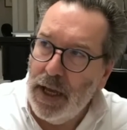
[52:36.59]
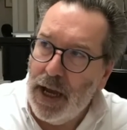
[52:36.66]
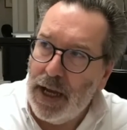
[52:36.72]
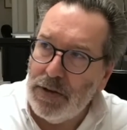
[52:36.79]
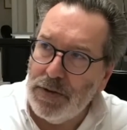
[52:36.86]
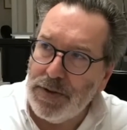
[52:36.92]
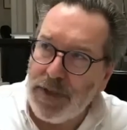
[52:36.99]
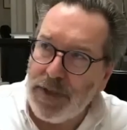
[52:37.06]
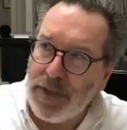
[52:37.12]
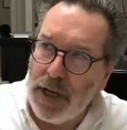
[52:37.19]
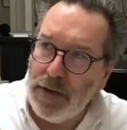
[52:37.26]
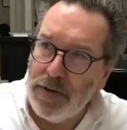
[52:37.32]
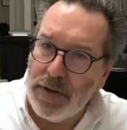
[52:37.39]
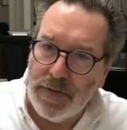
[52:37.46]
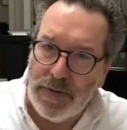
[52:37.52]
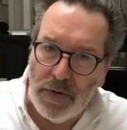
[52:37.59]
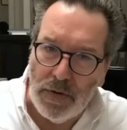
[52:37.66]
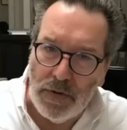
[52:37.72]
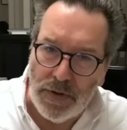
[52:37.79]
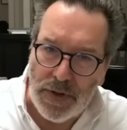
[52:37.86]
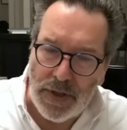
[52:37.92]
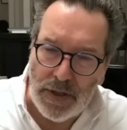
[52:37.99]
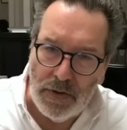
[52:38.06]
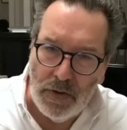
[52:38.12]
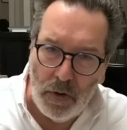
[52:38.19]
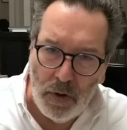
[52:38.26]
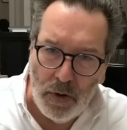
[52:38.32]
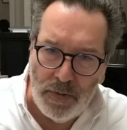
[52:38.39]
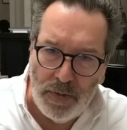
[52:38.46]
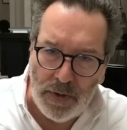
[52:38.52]
I'd also note that for all of the
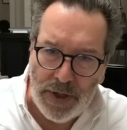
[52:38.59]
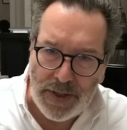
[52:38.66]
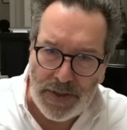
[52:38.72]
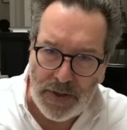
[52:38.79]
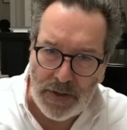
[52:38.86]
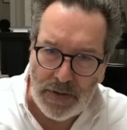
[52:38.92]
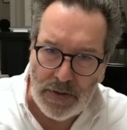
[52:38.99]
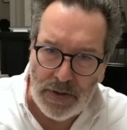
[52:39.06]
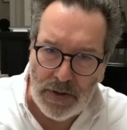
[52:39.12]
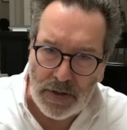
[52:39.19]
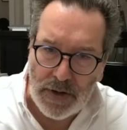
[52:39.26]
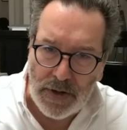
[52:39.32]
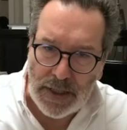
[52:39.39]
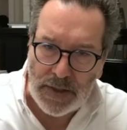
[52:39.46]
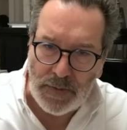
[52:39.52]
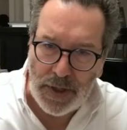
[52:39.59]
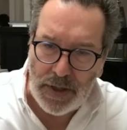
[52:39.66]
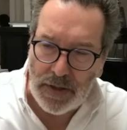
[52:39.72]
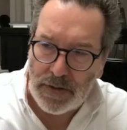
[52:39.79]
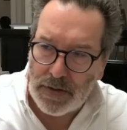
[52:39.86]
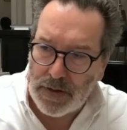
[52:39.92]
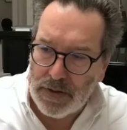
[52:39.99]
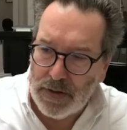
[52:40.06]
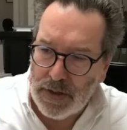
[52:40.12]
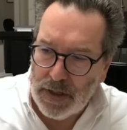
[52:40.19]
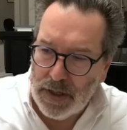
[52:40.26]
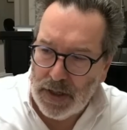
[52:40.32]
awfulness that Ukraine's been through,